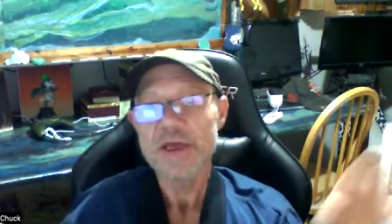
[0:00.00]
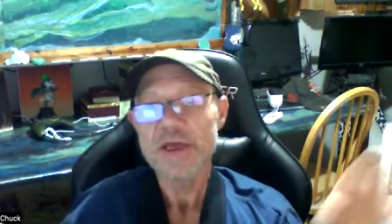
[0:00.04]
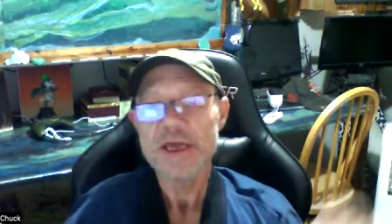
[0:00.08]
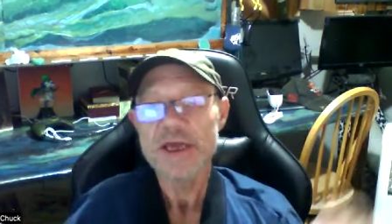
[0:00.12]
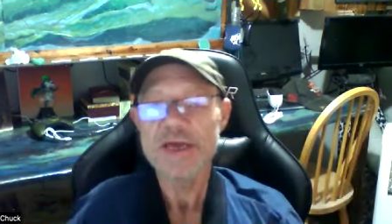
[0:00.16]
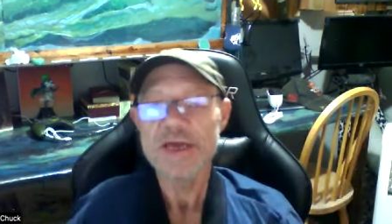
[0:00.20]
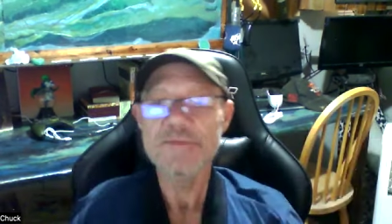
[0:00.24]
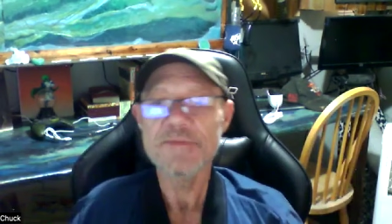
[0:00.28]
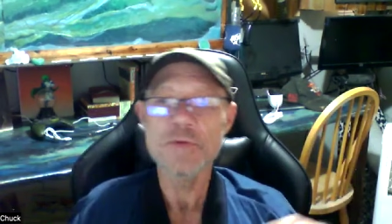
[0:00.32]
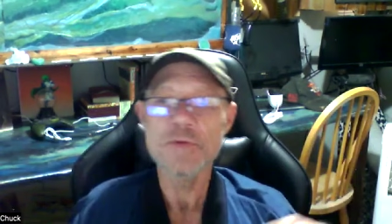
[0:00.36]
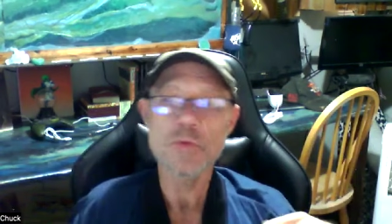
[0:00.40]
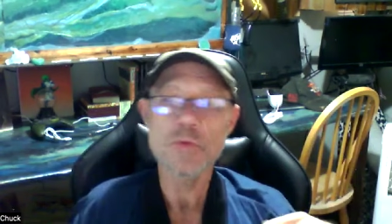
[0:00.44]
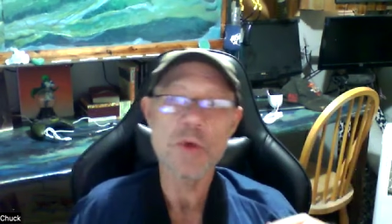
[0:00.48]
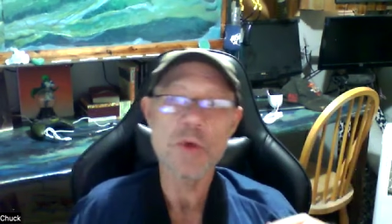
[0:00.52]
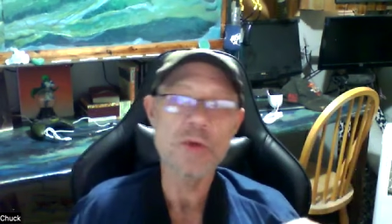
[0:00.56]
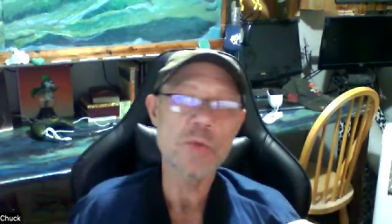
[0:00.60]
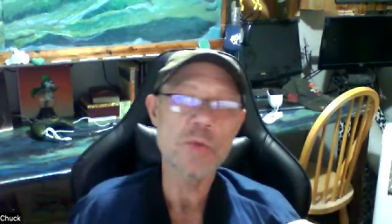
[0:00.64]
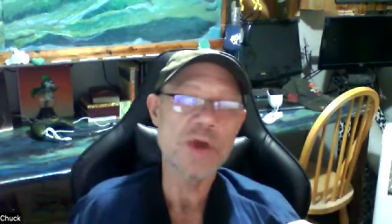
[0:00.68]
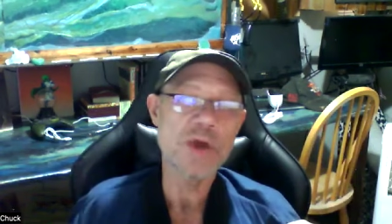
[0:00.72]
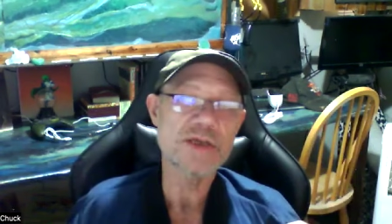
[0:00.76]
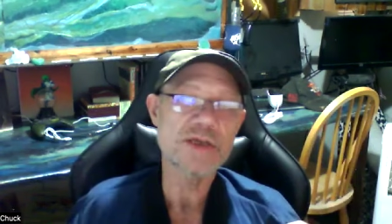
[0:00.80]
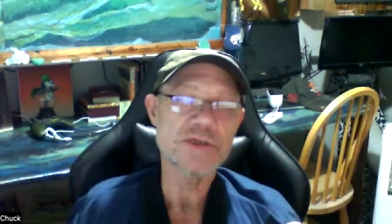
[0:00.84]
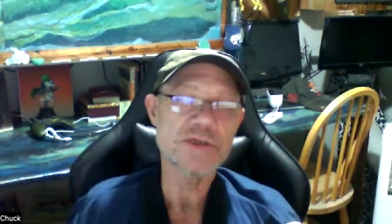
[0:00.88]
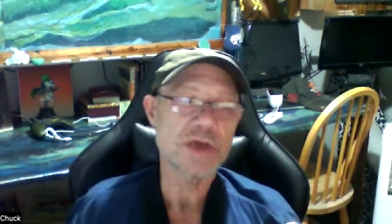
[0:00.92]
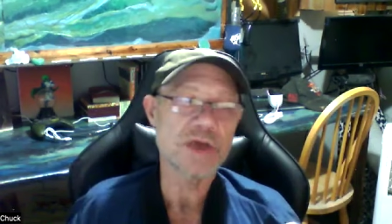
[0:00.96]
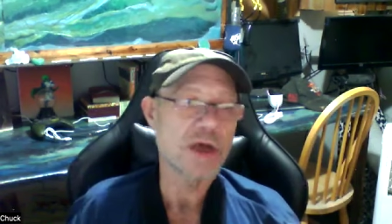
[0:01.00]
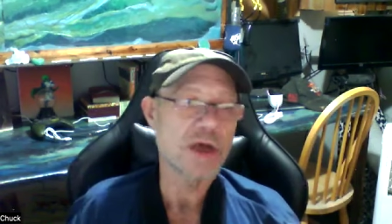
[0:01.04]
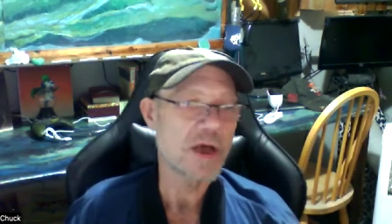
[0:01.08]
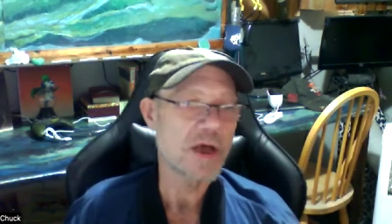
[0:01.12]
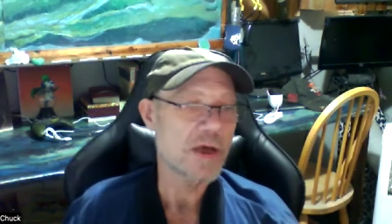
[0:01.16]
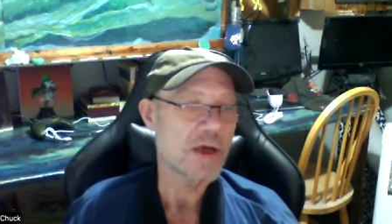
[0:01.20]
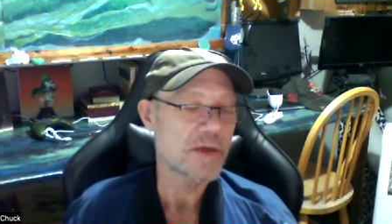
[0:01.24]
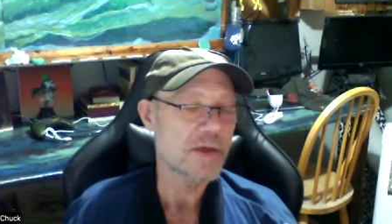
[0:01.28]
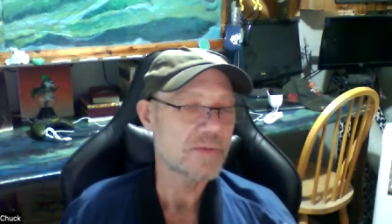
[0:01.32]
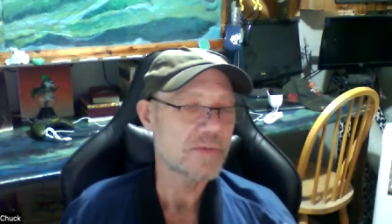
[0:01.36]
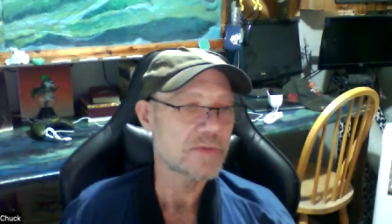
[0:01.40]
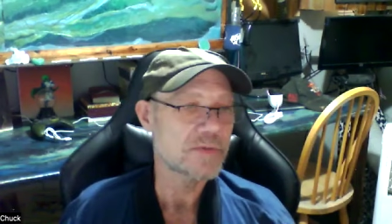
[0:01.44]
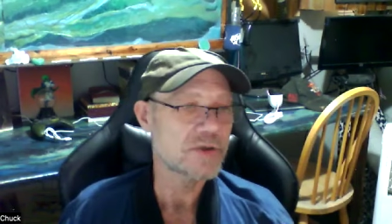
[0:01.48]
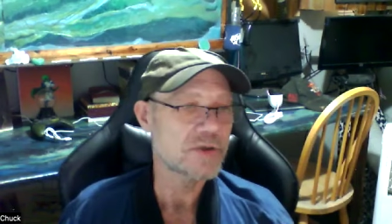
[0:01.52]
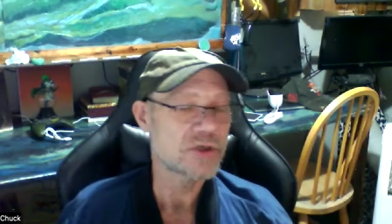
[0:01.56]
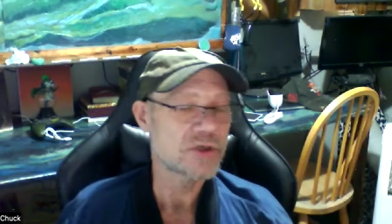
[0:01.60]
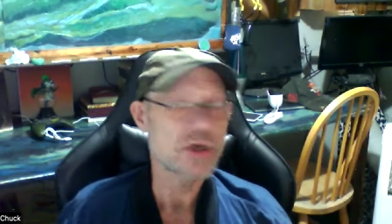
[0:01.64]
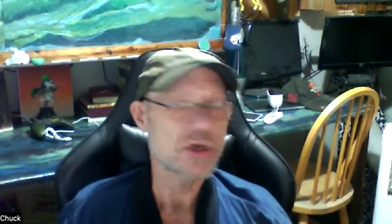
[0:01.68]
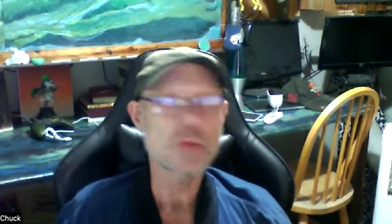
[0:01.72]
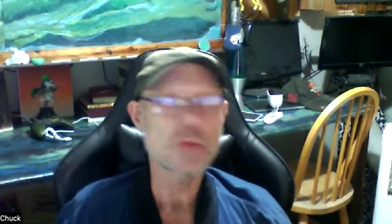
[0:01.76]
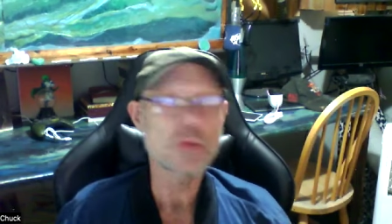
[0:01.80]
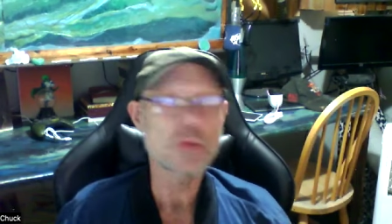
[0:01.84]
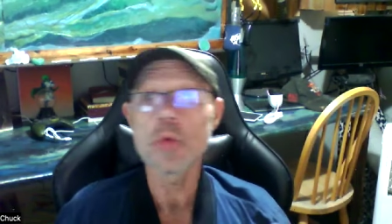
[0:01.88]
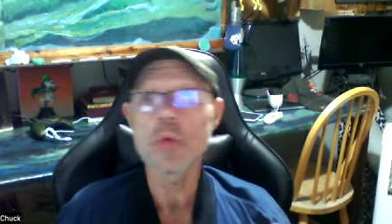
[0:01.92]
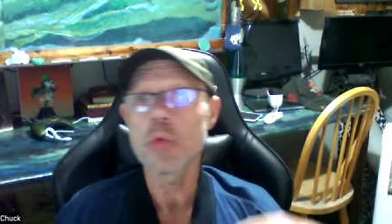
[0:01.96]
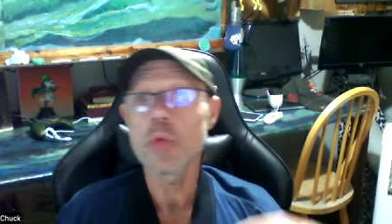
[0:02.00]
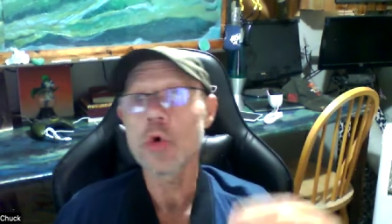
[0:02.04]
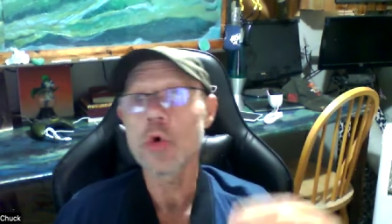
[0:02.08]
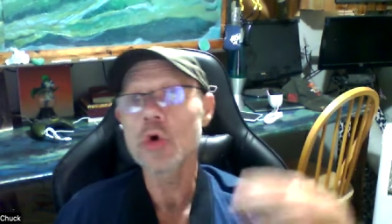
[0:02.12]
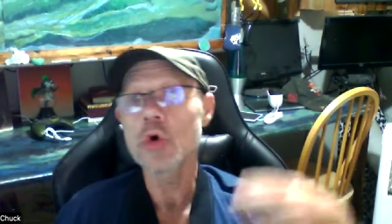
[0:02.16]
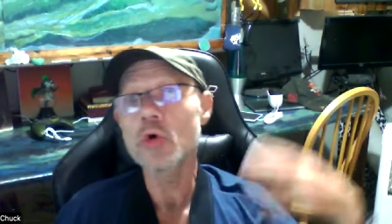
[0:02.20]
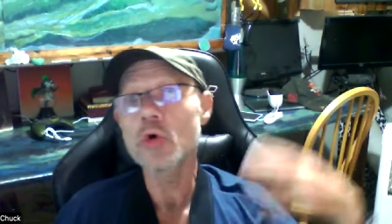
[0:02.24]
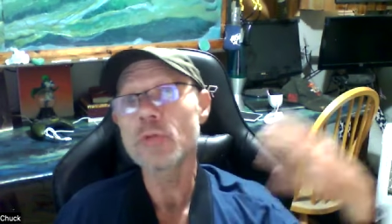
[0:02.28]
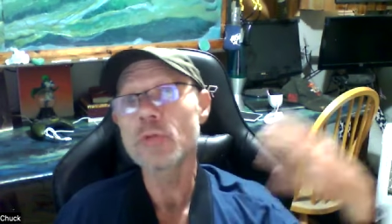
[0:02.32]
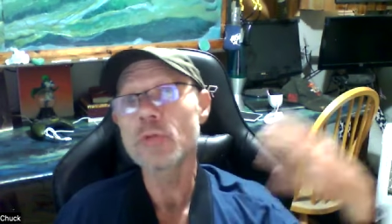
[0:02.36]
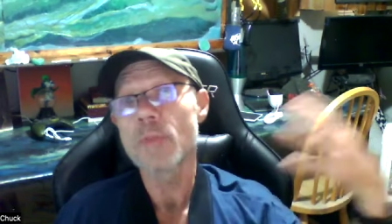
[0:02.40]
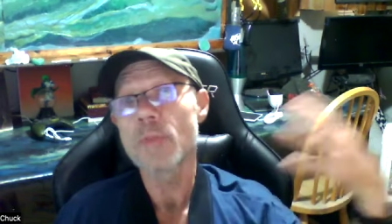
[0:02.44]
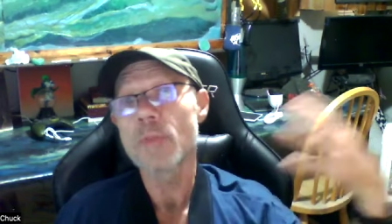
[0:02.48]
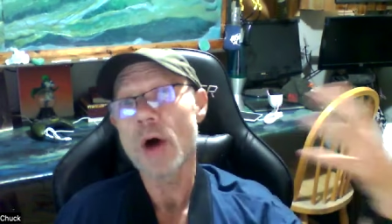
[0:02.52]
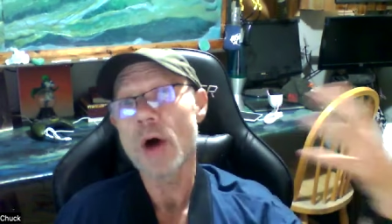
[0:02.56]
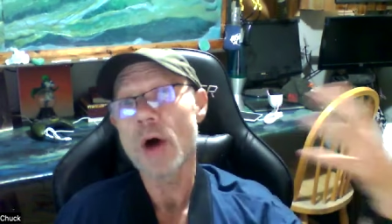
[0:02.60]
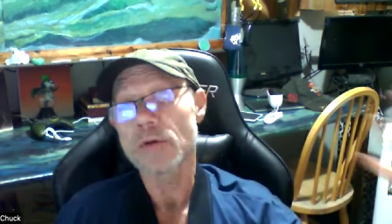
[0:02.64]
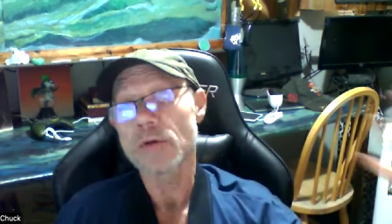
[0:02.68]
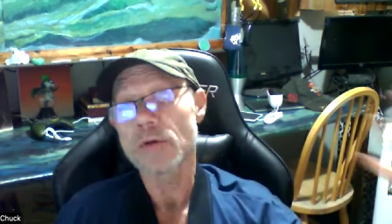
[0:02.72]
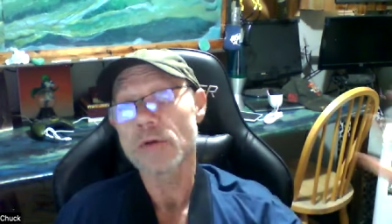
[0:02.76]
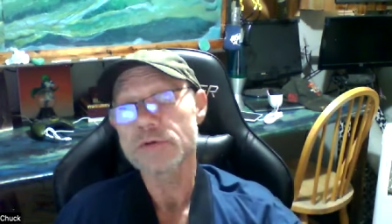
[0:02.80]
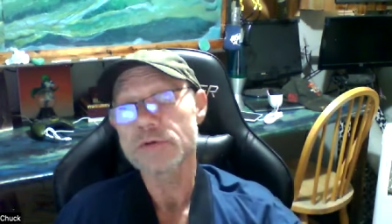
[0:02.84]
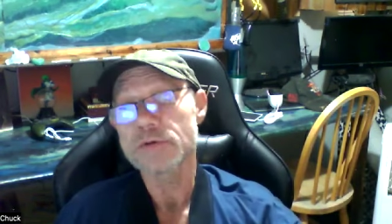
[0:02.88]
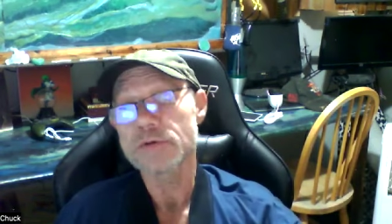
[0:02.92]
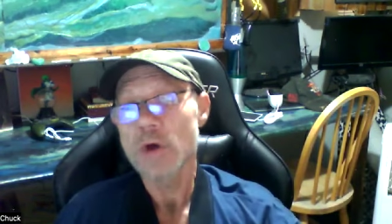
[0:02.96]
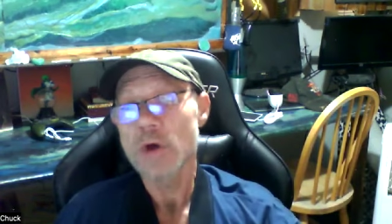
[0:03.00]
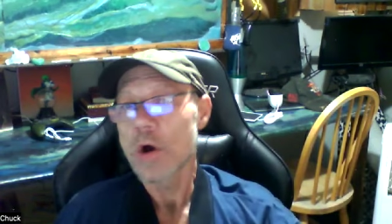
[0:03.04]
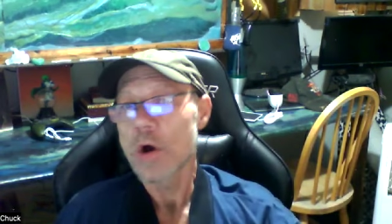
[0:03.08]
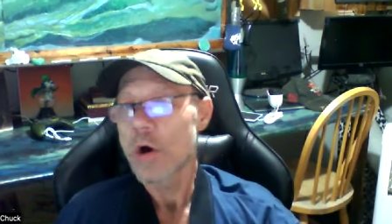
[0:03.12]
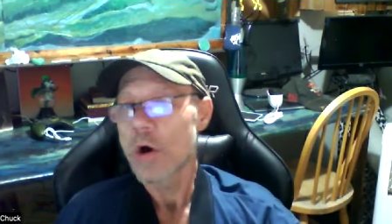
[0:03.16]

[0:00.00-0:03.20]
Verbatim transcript: Even Runway's uh, general world models,